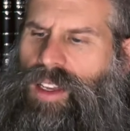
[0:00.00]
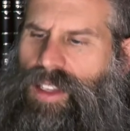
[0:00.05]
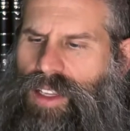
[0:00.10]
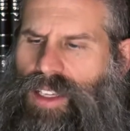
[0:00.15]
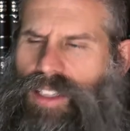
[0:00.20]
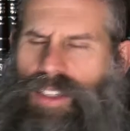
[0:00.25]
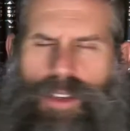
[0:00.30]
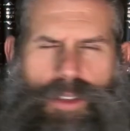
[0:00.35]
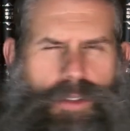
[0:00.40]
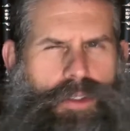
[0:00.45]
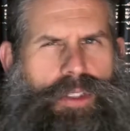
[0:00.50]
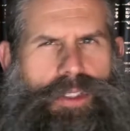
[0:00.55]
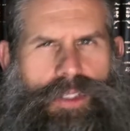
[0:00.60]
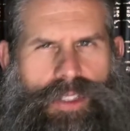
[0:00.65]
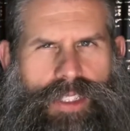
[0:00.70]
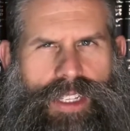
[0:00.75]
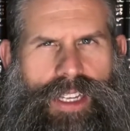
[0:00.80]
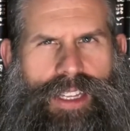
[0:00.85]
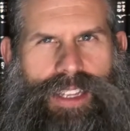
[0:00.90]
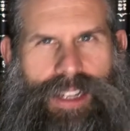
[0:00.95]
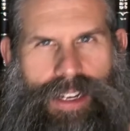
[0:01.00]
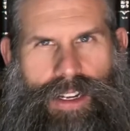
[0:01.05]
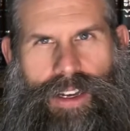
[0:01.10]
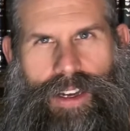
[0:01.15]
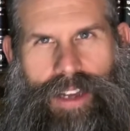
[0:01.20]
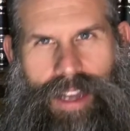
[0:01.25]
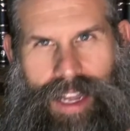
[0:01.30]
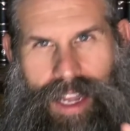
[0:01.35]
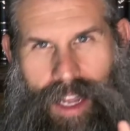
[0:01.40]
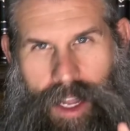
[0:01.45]
They also say that
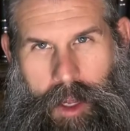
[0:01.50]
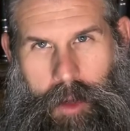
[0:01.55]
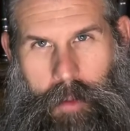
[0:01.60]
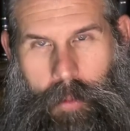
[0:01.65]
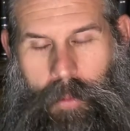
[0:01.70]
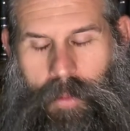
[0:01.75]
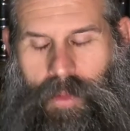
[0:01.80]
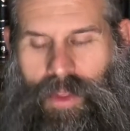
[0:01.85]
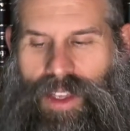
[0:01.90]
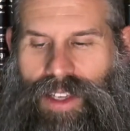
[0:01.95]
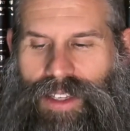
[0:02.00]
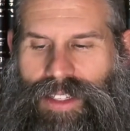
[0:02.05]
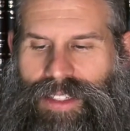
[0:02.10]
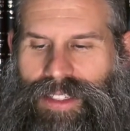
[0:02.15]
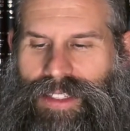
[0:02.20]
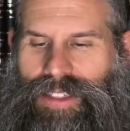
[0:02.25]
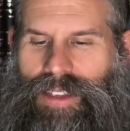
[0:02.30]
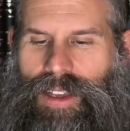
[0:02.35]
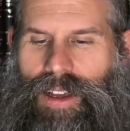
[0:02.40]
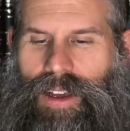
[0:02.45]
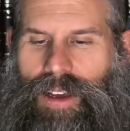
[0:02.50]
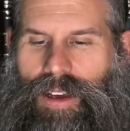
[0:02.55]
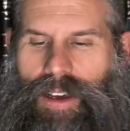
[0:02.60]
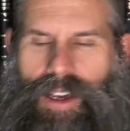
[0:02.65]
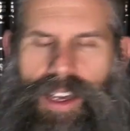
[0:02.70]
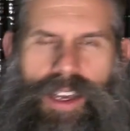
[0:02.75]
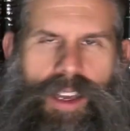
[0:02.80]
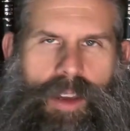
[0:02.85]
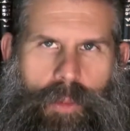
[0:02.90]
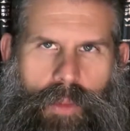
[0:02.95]
re'em is
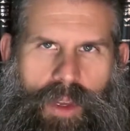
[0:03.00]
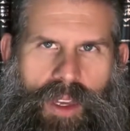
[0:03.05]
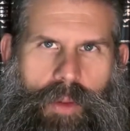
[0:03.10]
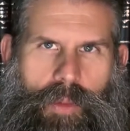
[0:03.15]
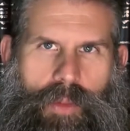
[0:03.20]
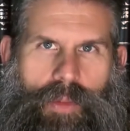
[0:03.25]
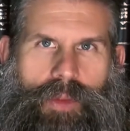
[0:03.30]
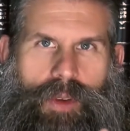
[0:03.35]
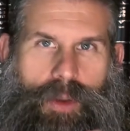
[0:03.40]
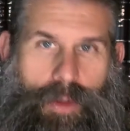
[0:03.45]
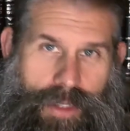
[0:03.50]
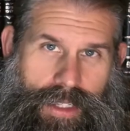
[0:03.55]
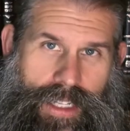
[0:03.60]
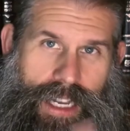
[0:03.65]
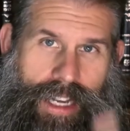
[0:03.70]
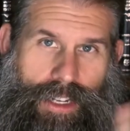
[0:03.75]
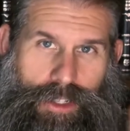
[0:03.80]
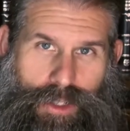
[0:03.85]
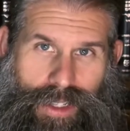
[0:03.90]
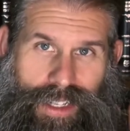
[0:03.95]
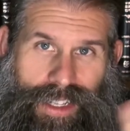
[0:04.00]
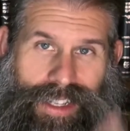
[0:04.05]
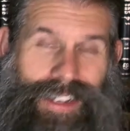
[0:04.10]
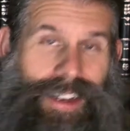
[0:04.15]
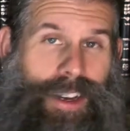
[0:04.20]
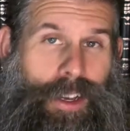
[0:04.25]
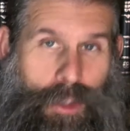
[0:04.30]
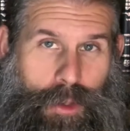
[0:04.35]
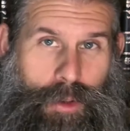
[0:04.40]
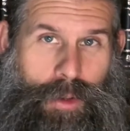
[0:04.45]
re'emim. It was actually
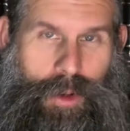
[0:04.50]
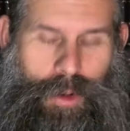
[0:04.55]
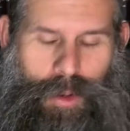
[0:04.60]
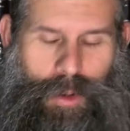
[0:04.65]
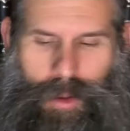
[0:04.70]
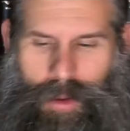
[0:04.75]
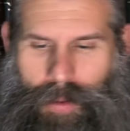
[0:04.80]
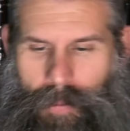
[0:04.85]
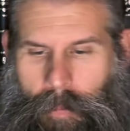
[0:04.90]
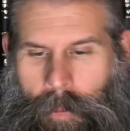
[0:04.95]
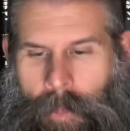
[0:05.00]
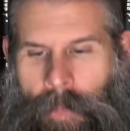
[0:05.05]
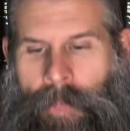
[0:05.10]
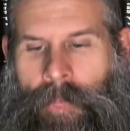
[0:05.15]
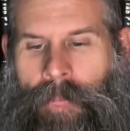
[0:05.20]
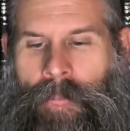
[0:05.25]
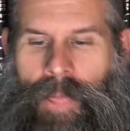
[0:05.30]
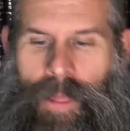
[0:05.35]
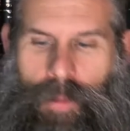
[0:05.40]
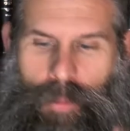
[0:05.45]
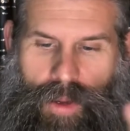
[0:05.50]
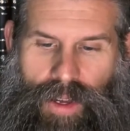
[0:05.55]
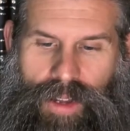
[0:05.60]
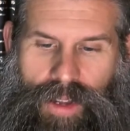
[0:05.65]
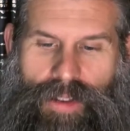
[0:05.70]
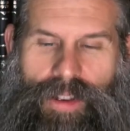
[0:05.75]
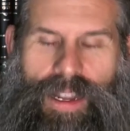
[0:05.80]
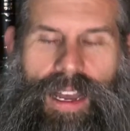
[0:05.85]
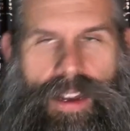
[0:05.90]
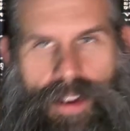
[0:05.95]
a unicorn,
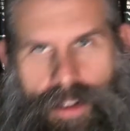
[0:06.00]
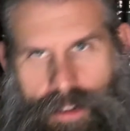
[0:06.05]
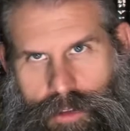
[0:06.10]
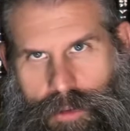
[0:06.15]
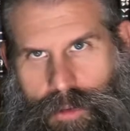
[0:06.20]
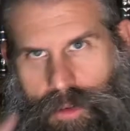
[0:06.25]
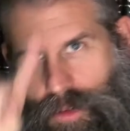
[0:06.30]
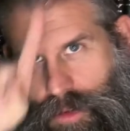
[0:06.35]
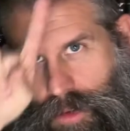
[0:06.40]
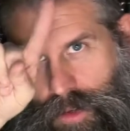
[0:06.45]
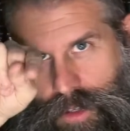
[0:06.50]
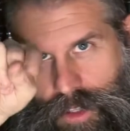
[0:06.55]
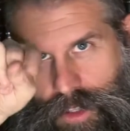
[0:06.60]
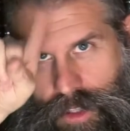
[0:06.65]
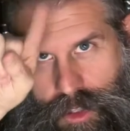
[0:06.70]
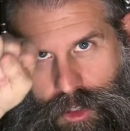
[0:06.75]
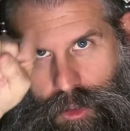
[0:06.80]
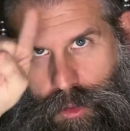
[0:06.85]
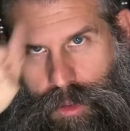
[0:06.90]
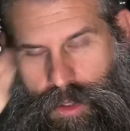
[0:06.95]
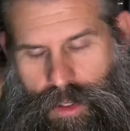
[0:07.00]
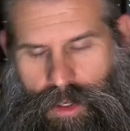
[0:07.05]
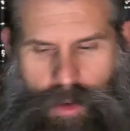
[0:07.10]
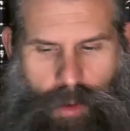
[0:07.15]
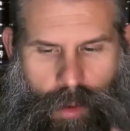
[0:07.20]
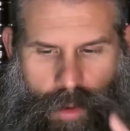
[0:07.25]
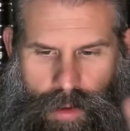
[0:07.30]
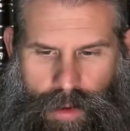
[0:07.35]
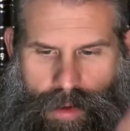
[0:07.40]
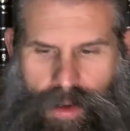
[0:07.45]
but not a unicorn, a
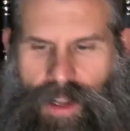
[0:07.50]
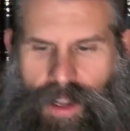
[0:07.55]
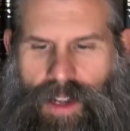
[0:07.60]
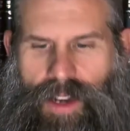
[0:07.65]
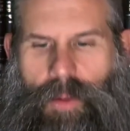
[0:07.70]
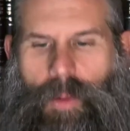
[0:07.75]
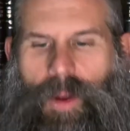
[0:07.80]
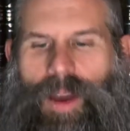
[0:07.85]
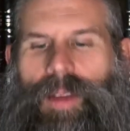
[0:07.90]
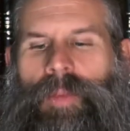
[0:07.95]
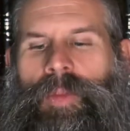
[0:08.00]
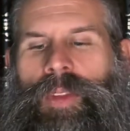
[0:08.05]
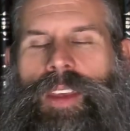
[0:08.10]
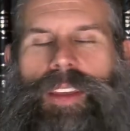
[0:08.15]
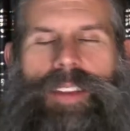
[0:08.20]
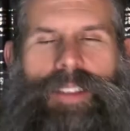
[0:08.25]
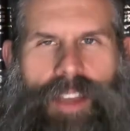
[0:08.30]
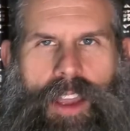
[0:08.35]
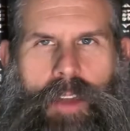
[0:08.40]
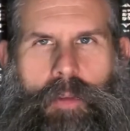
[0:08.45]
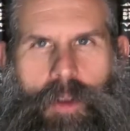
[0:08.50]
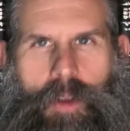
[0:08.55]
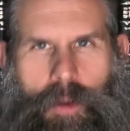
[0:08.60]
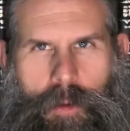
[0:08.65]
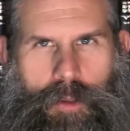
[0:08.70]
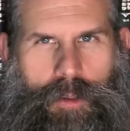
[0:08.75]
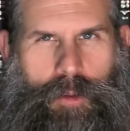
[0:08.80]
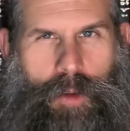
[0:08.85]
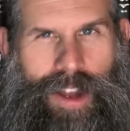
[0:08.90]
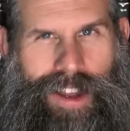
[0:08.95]
dualicorn. Anyway, David
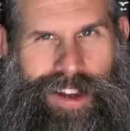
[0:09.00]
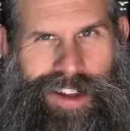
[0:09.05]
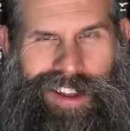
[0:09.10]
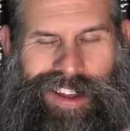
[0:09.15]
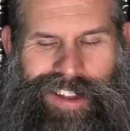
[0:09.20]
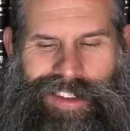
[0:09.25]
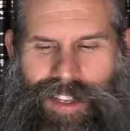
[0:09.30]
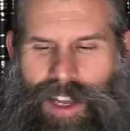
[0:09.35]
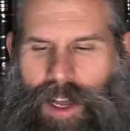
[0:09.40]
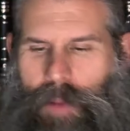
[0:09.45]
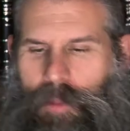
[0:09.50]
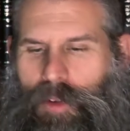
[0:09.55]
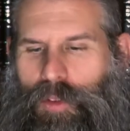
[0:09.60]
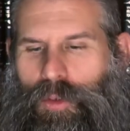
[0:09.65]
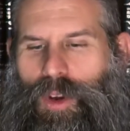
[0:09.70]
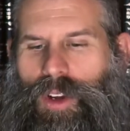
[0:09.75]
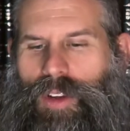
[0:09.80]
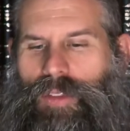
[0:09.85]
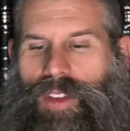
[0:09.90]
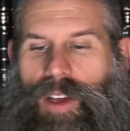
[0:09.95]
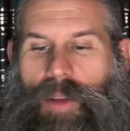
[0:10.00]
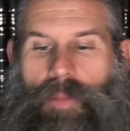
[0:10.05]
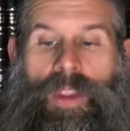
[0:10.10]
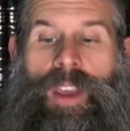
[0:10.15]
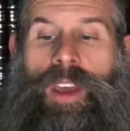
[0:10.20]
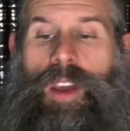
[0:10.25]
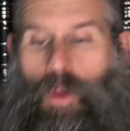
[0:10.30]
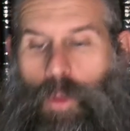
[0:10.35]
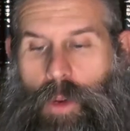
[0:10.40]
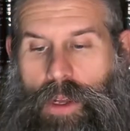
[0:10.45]
was riding on top of one of them.
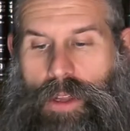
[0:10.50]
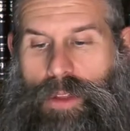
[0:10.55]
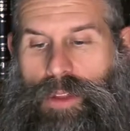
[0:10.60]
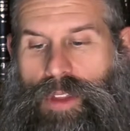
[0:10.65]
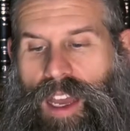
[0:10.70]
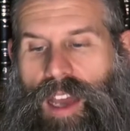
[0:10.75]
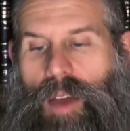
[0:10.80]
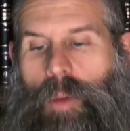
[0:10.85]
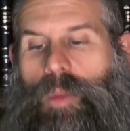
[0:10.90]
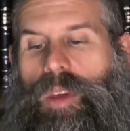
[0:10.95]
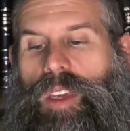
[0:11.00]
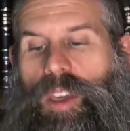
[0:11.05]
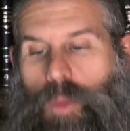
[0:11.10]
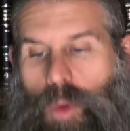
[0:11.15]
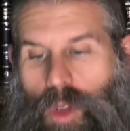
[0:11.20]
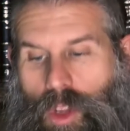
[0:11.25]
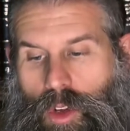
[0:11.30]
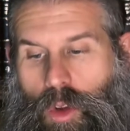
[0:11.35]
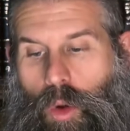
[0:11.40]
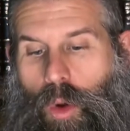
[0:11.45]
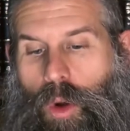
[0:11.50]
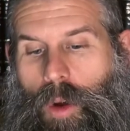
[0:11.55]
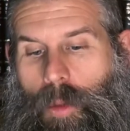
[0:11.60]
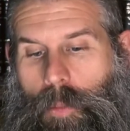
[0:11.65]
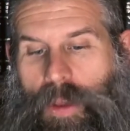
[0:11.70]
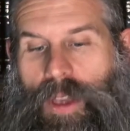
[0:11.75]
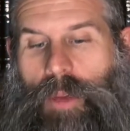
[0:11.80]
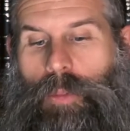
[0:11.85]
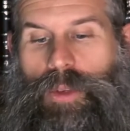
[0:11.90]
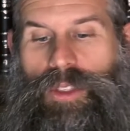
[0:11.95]
With them, he will gore
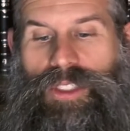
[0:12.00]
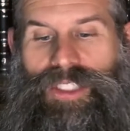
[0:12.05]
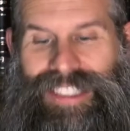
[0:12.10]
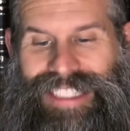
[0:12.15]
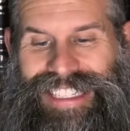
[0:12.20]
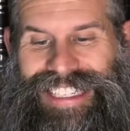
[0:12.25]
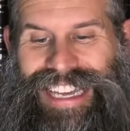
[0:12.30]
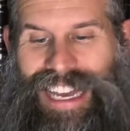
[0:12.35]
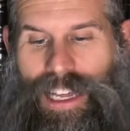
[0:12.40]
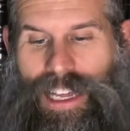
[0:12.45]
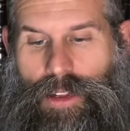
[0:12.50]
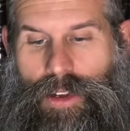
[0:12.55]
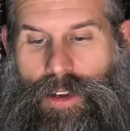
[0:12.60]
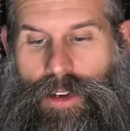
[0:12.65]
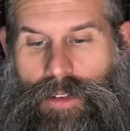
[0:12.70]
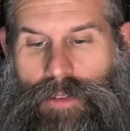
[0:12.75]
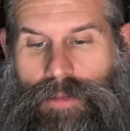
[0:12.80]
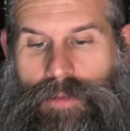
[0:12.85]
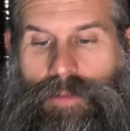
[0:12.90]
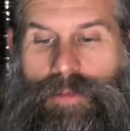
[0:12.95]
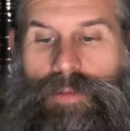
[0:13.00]
peoples together.